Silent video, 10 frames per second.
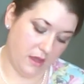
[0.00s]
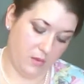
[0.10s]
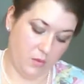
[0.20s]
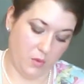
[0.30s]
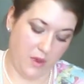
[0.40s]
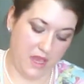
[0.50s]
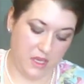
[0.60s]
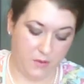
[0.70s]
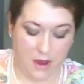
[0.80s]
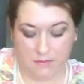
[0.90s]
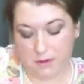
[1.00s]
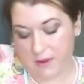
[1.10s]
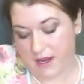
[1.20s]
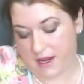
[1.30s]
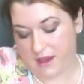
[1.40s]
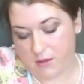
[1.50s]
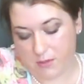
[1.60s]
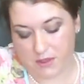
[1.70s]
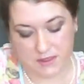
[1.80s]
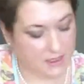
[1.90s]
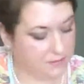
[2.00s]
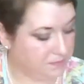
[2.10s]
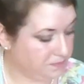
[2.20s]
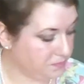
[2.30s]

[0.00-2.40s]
will wake you up depending on the person.